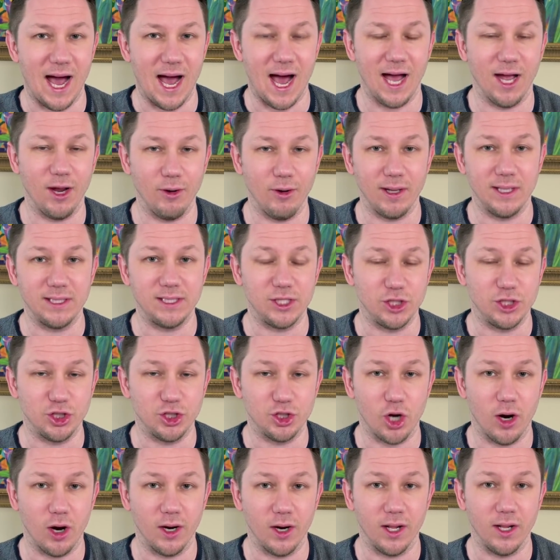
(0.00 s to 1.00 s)
IRS
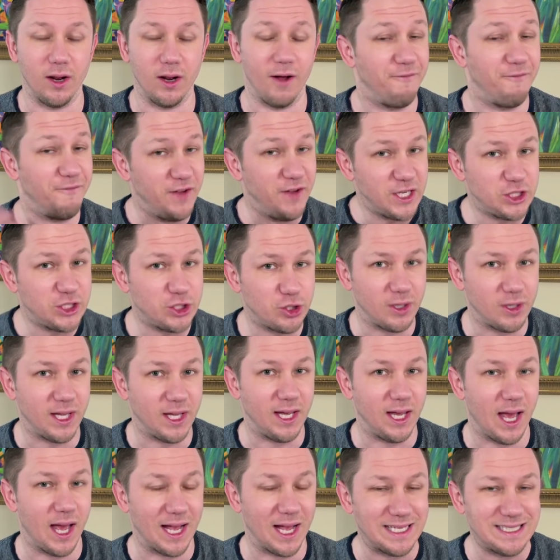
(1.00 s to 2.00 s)
started
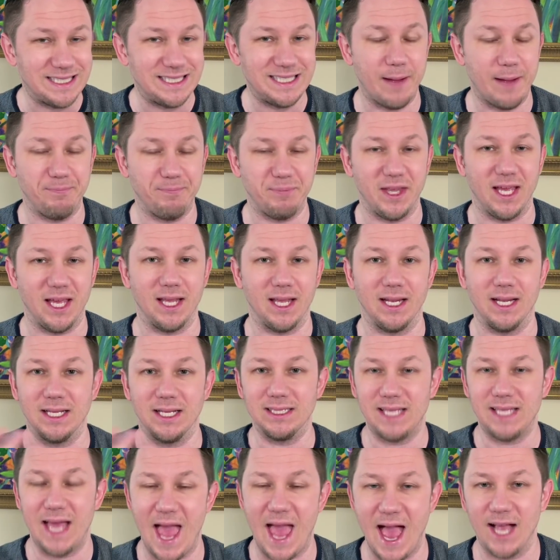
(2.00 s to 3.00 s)
officially accepting
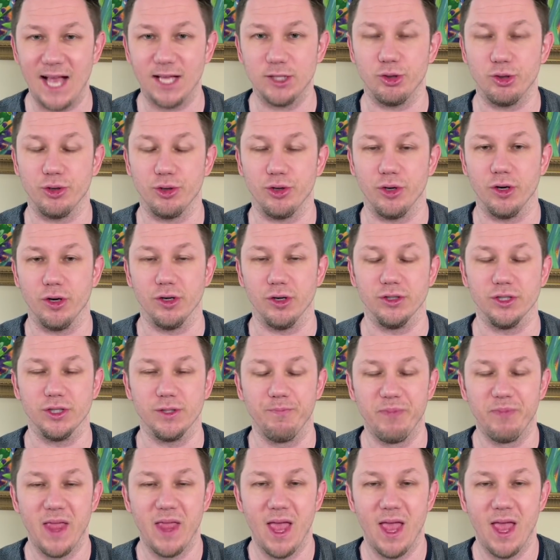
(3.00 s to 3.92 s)
tax returns.